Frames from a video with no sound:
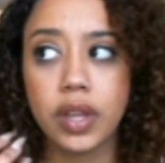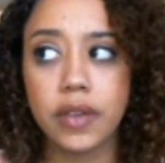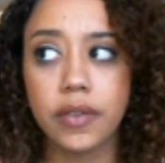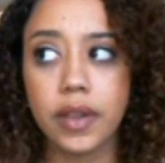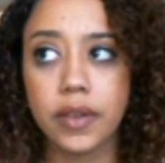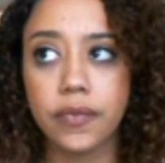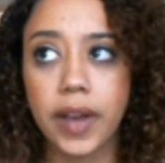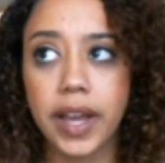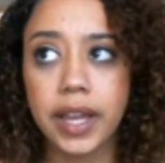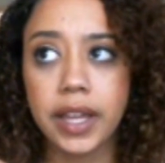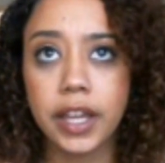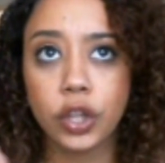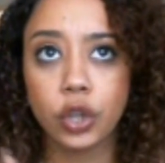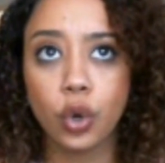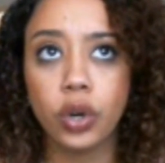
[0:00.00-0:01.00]
if I
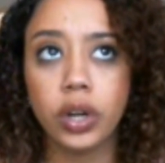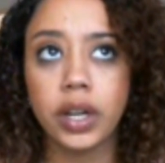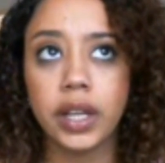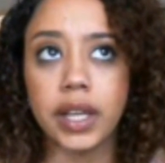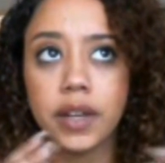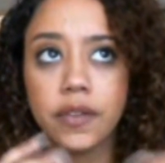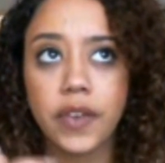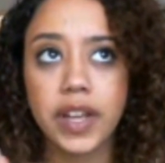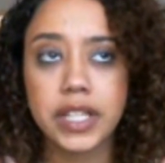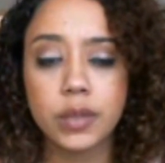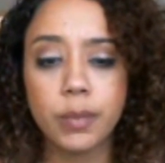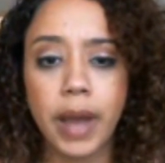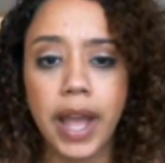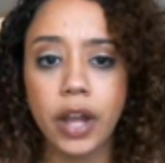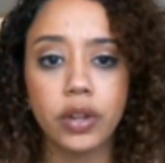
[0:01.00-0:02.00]
ignore it and if I
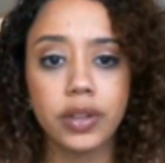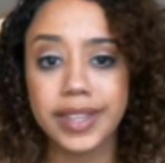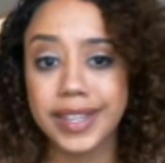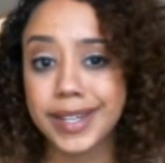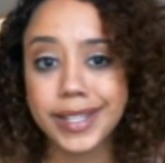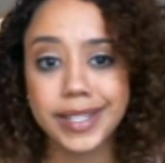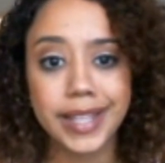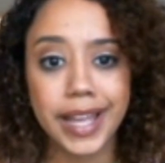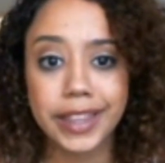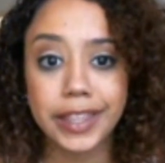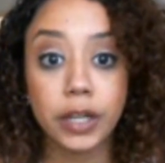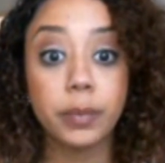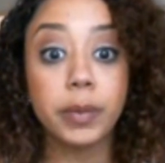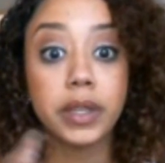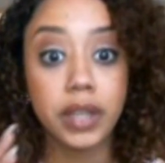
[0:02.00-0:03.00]
smile, then it's not
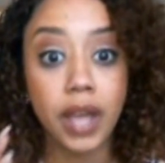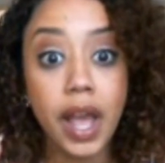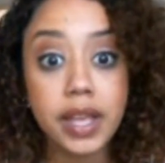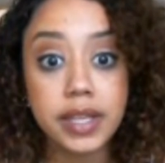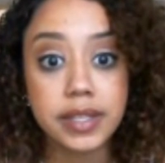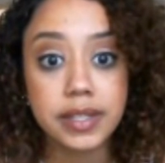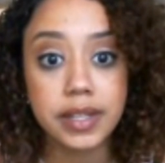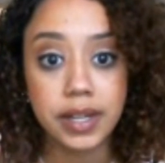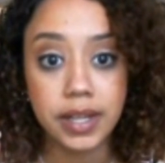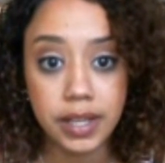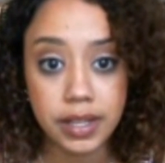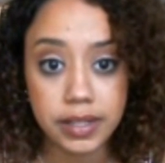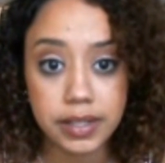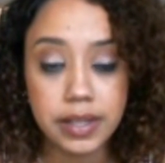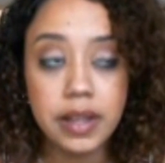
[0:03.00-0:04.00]
there. But yes, it
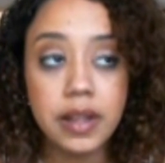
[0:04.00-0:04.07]
is.